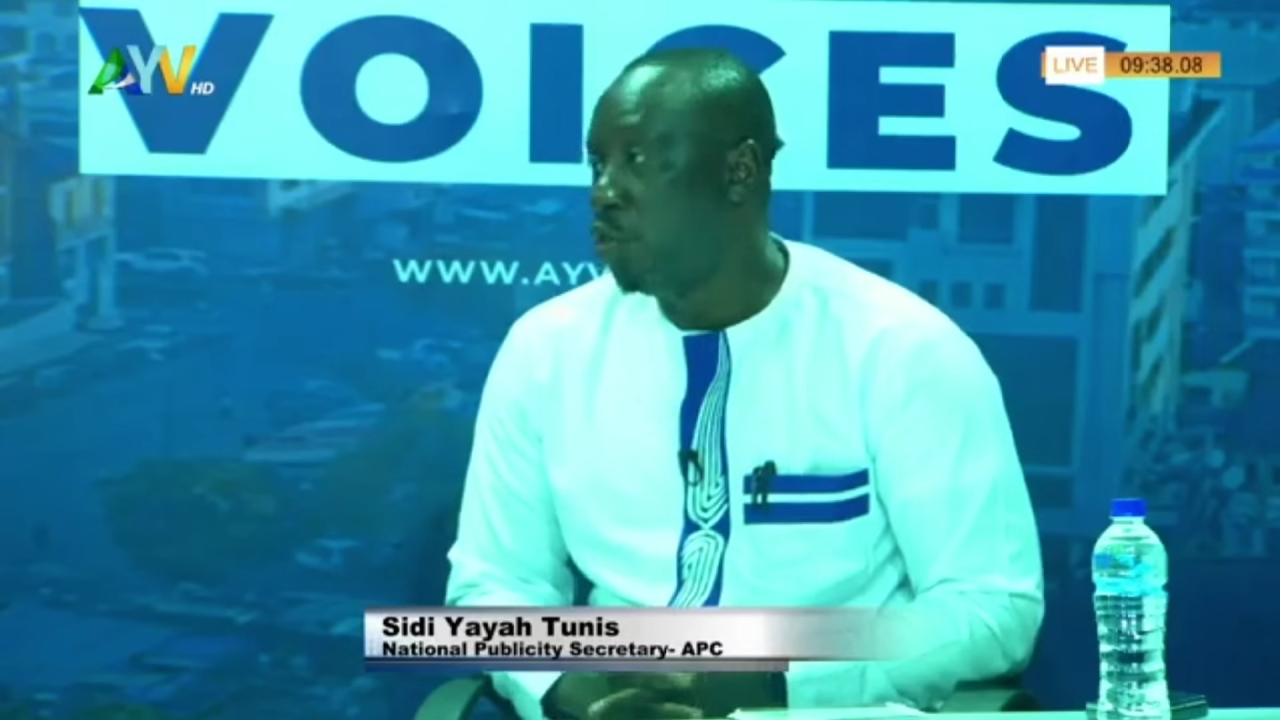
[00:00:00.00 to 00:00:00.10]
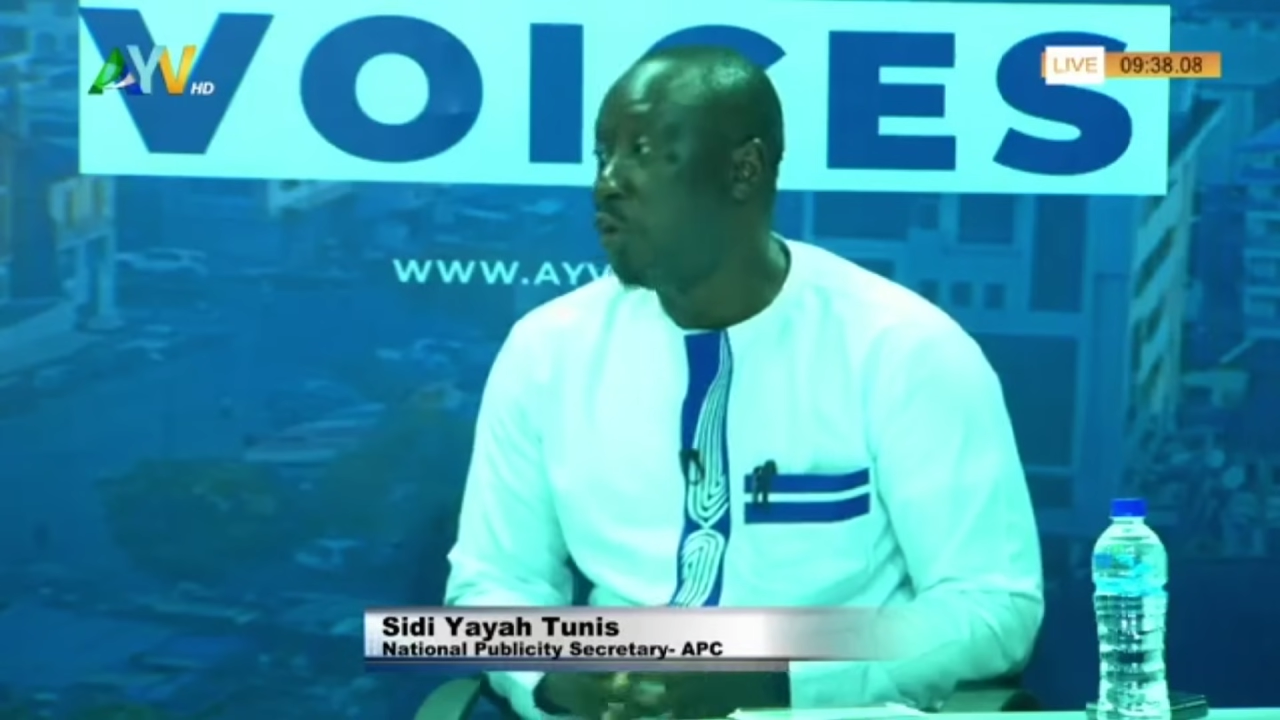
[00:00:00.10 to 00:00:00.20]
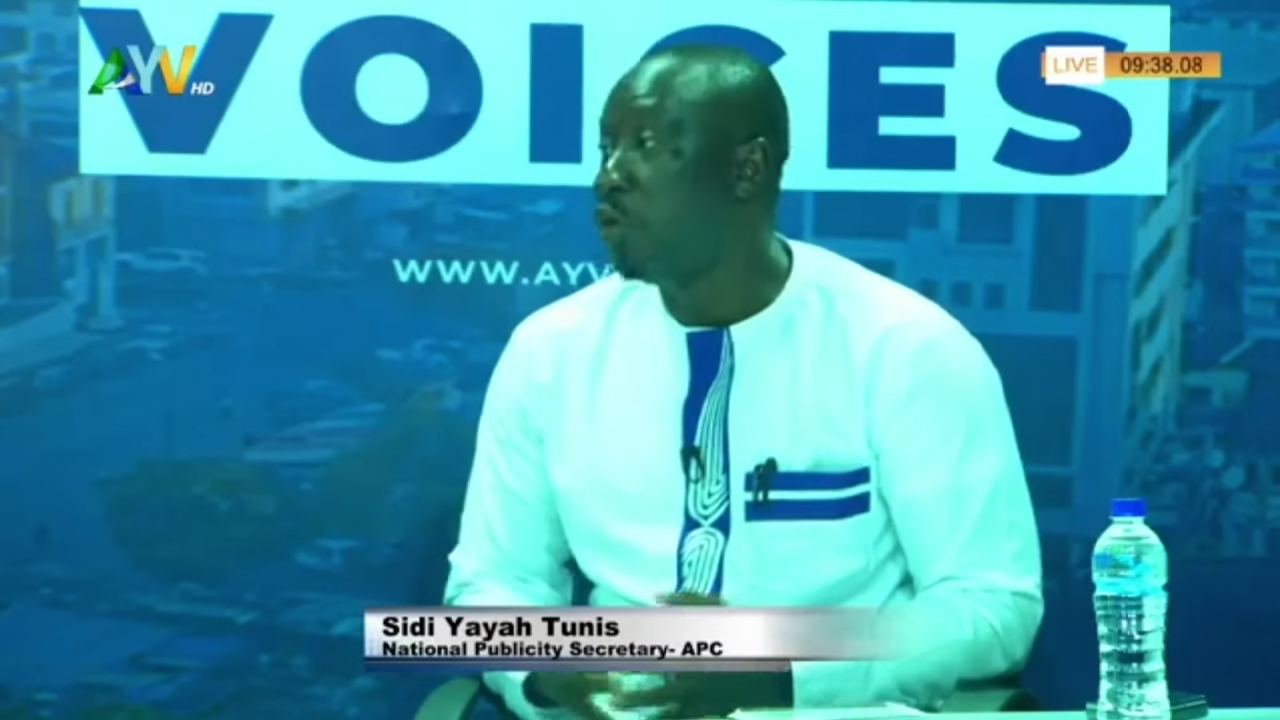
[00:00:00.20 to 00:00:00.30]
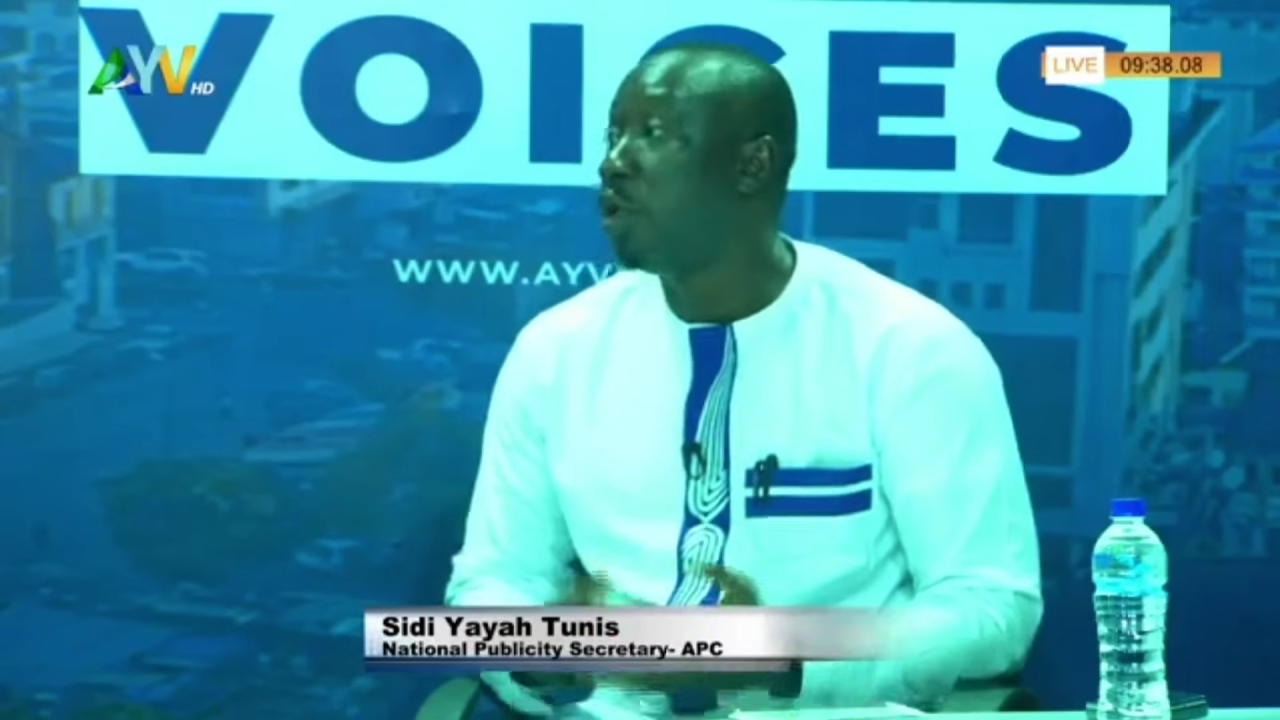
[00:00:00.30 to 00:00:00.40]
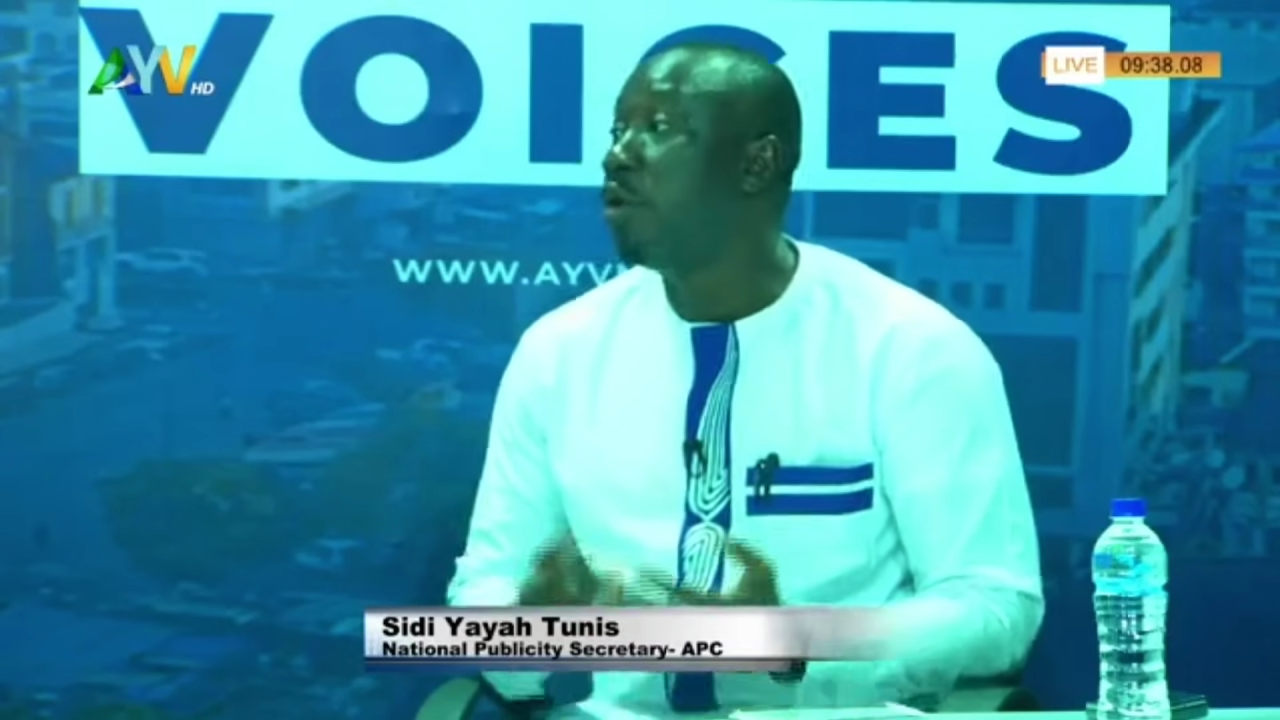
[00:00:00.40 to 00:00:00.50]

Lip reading: serve